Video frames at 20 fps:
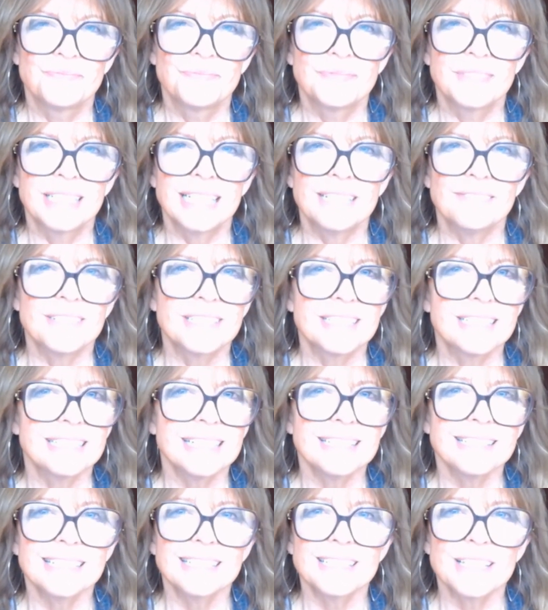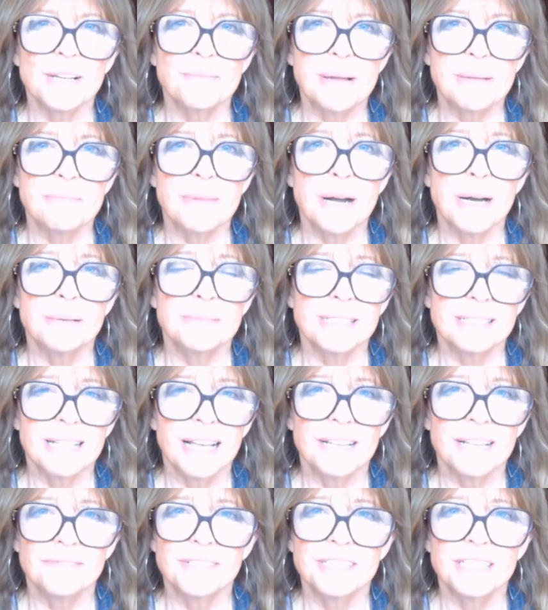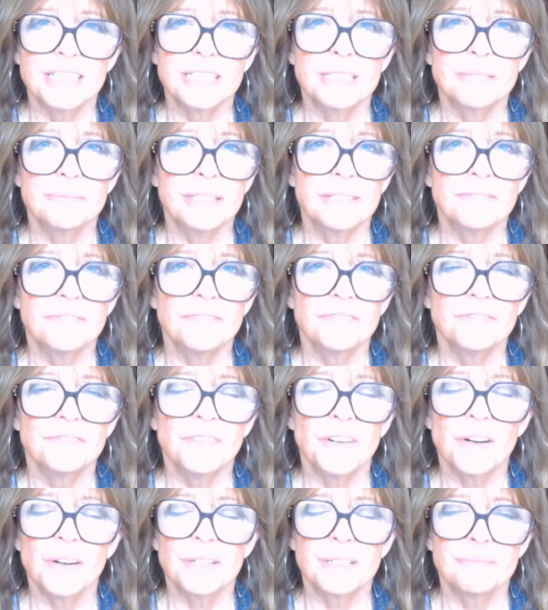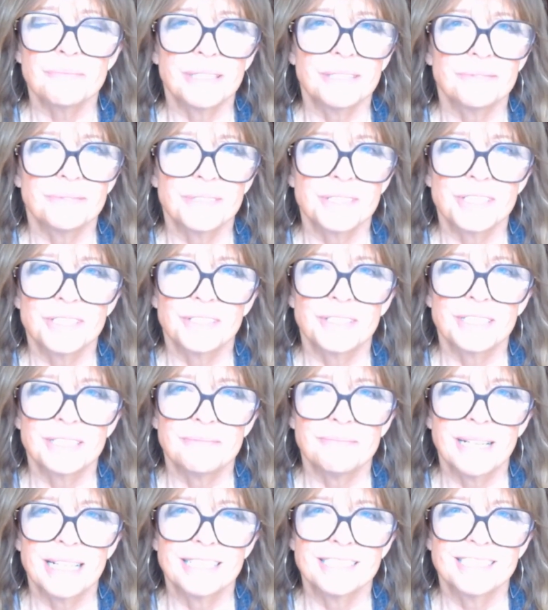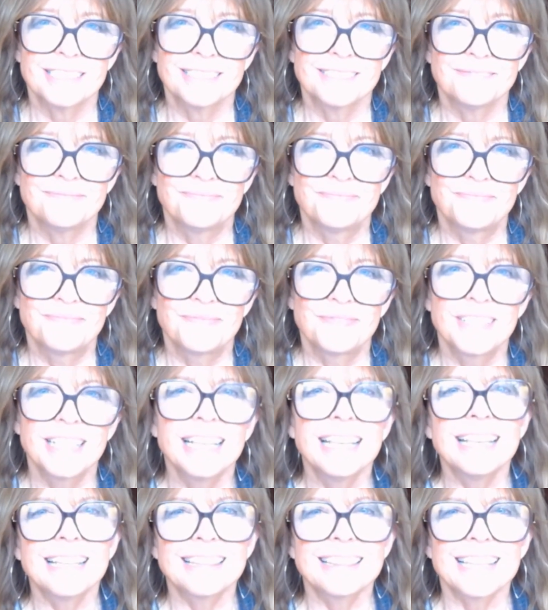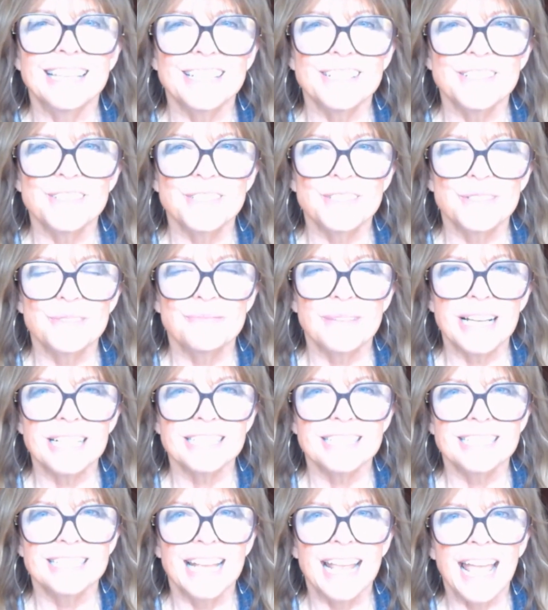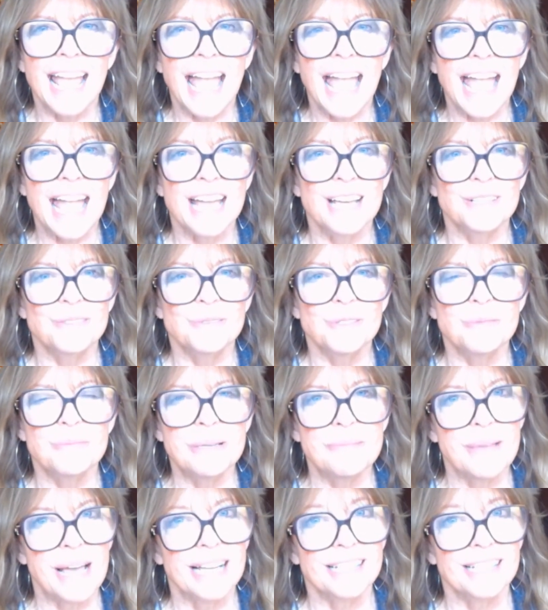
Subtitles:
If it's anything like my mom's life, it's going to be far above what you could imagine. Thank you so much, and we'll be back